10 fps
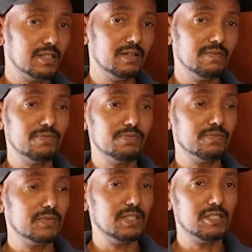
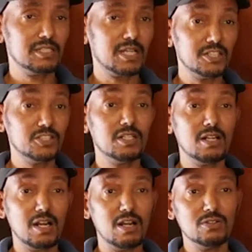a discussion
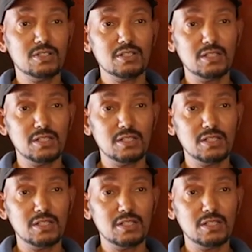around